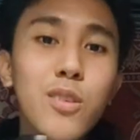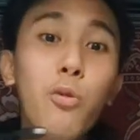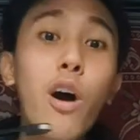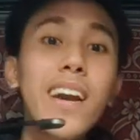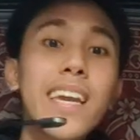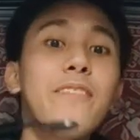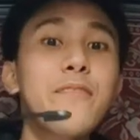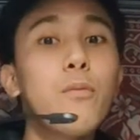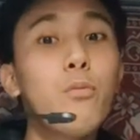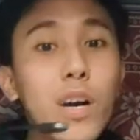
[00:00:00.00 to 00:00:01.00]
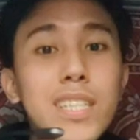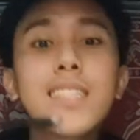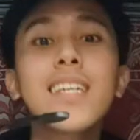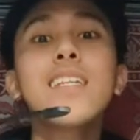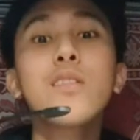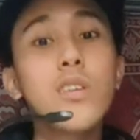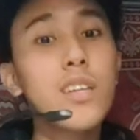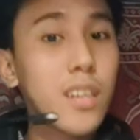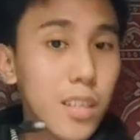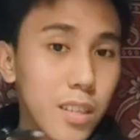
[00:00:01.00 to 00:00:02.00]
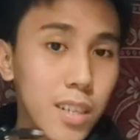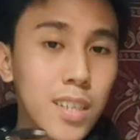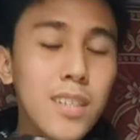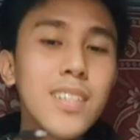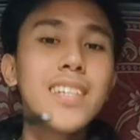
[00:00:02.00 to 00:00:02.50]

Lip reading: walking from one street to another,